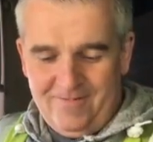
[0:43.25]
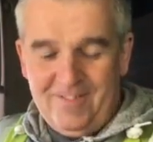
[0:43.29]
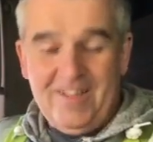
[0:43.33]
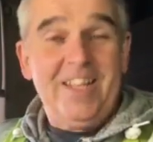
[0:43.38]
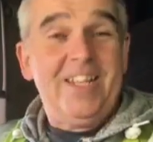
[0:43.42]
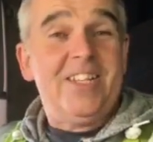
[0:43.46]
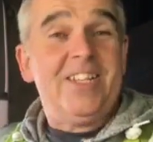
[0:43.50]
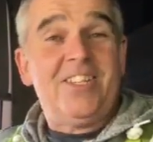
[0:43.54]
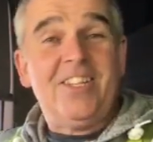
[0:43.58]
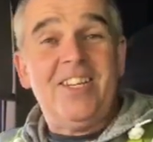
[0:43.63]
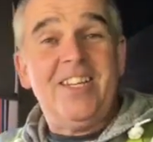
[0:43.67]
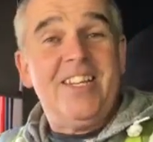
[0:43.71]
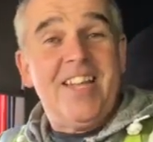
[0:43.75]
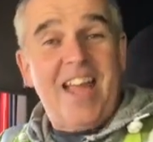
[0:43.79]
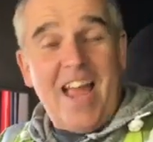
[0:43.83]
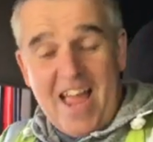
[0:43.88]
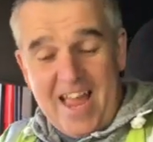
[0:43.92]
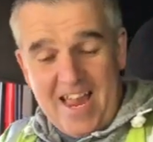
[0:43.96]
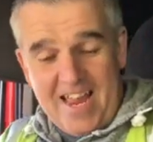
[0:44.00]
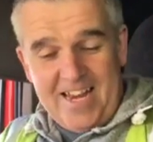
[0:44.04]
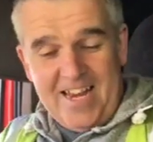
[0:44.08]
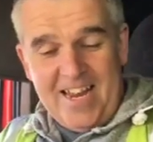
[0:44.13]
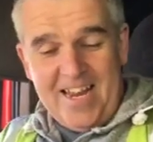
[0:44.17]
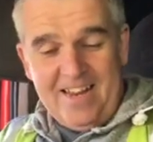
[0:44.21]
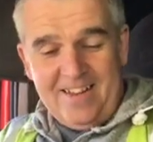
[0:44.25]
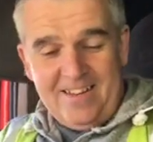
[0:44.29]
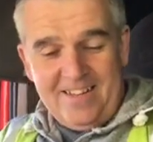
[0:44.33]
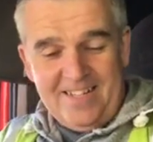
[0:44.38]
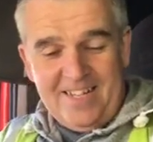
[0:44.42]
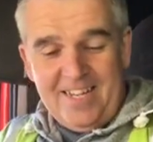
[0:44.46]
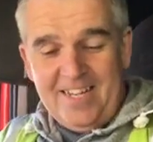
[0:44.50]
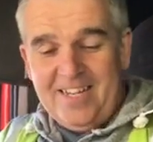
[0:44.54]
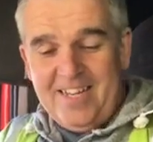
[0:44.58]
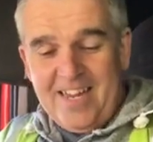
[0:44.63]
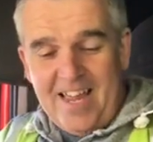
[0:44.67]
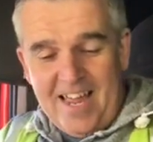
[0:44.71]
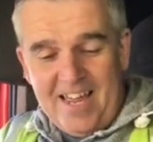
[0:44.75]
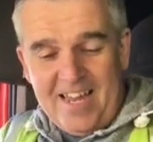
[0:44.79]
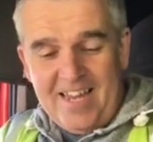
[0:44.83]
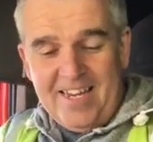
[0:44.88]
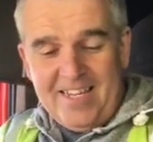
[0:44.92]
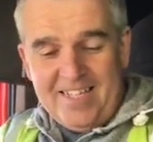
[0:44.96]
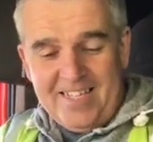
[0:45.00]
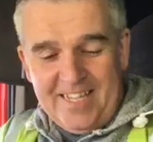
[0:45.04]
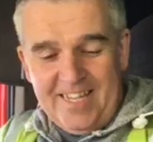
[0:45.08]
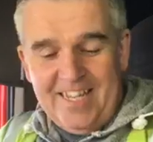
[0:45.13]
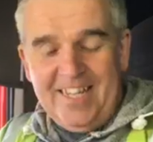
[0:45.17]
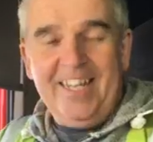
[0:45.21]
It's today, isn't it? Today
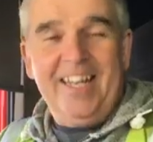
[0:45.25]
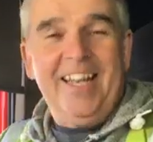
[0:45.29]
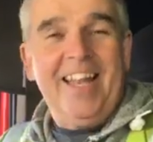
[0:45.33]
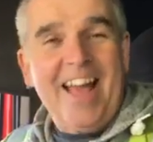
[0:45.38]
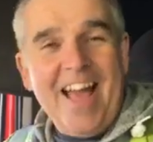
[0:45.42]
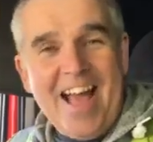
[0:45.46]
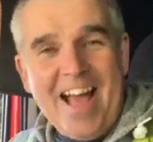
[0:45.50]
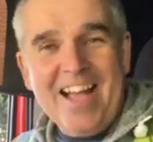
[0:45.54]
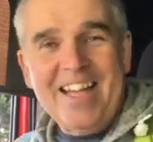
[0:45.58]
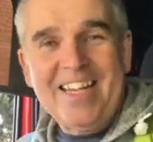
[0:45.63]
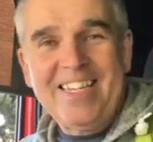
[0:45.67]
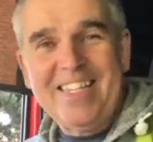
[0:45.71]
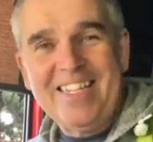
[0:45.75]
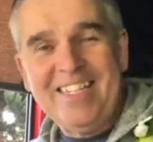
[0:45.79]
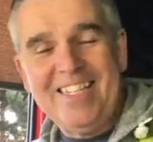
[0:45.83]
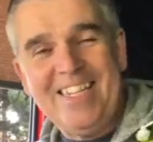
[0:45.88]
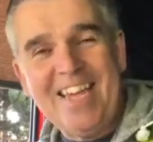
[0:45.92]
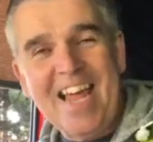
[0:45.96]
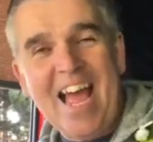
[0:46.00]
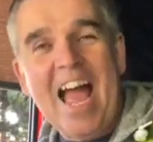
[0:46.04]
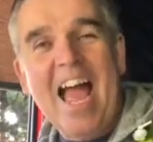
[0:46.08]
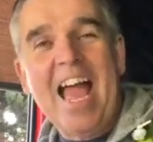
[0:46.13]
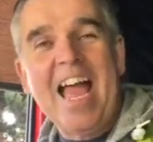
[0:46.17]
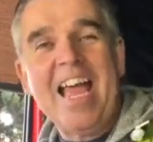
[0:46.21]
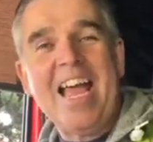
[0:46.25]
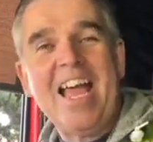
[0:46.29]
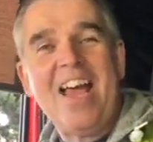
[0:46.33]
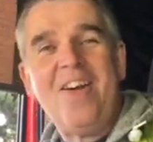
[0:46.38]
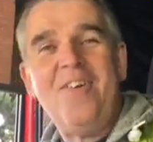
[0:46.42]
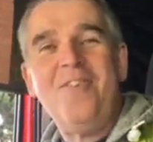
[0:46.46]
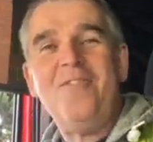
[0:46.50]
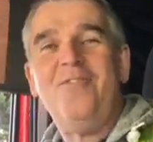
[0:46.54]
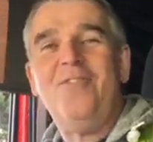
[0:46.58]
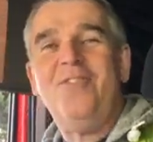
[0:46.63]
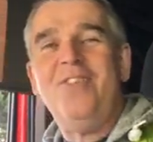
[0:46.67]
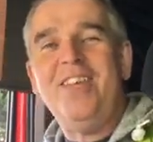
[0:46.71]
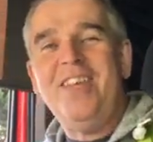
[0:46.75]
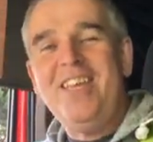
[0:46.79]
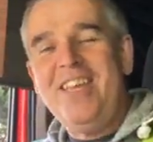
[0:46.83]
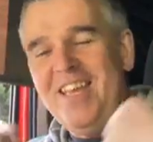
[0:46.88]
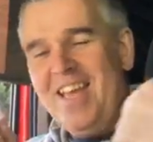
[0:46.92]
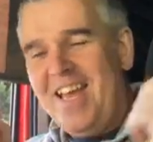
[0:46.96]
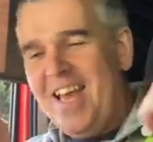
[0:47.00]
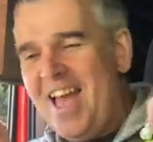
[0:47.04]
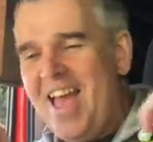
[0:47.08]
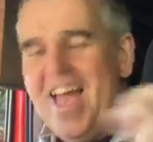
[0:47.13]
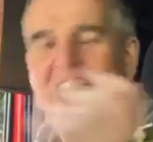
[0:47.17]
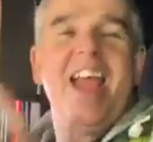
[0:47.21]
is the last day of the